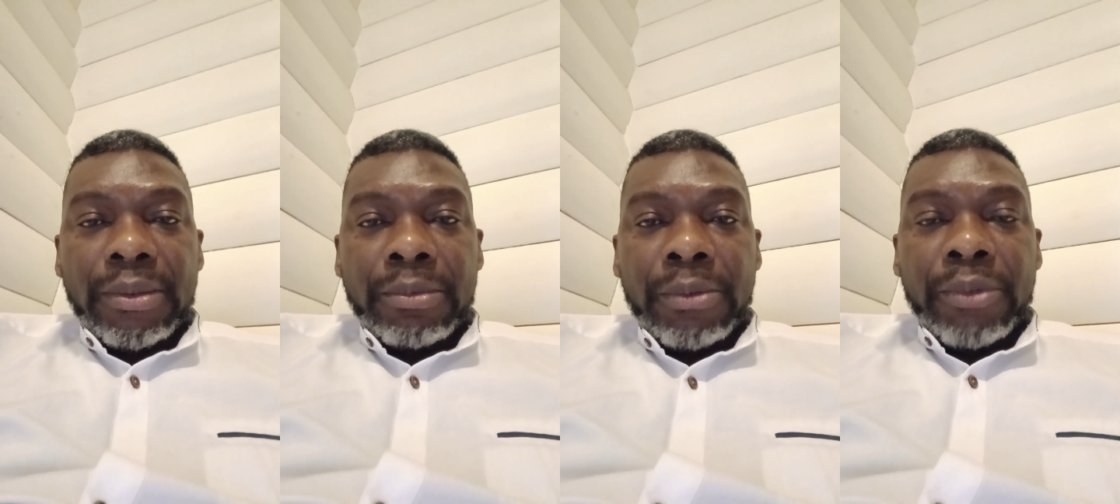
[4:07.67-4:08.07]

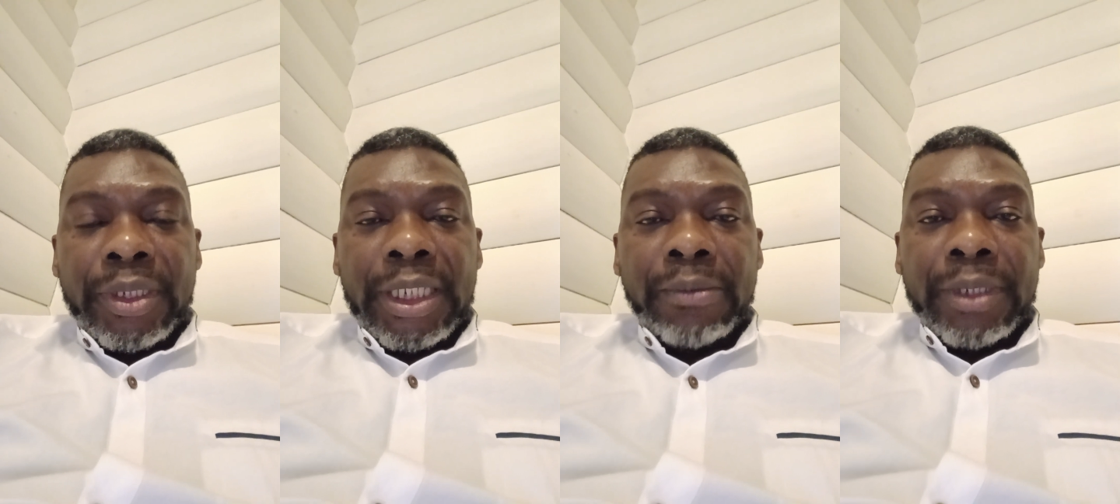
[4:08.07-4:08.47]
We will
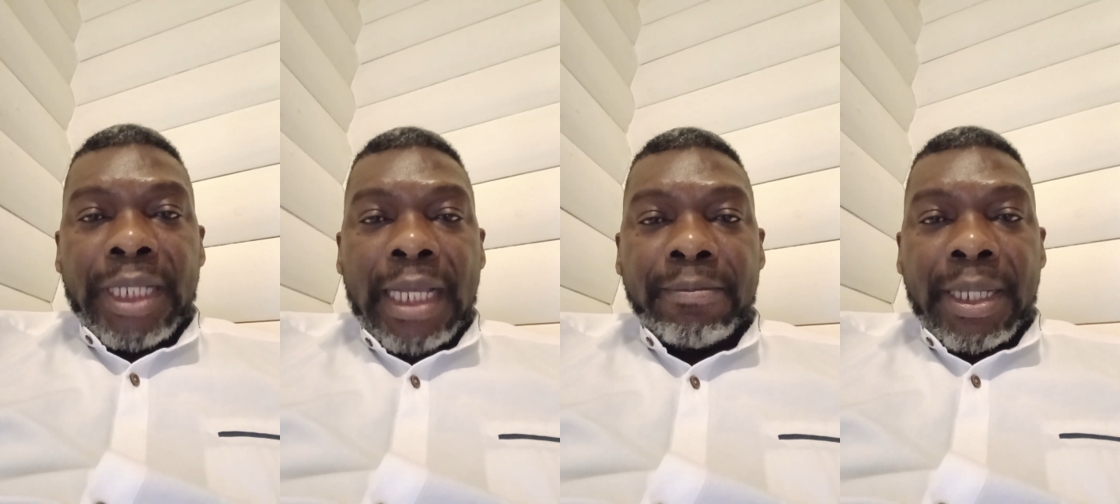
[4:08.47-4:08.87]
deal with
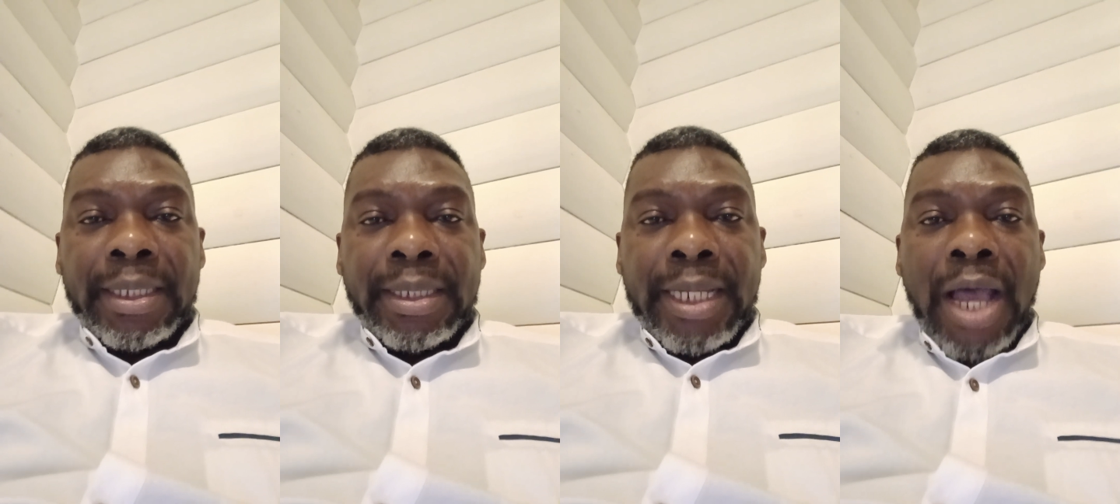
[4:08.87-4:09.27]
that.
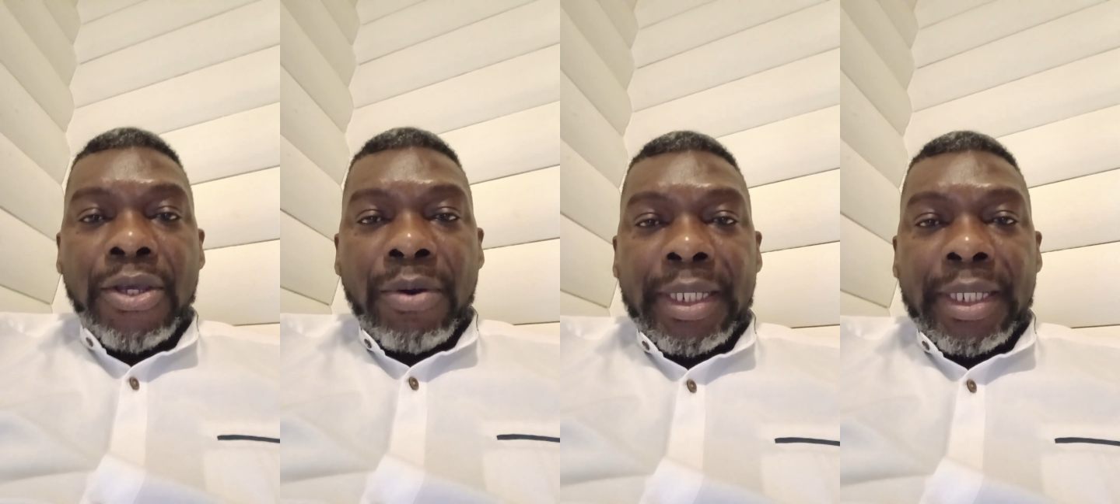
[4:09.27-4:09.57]
But now you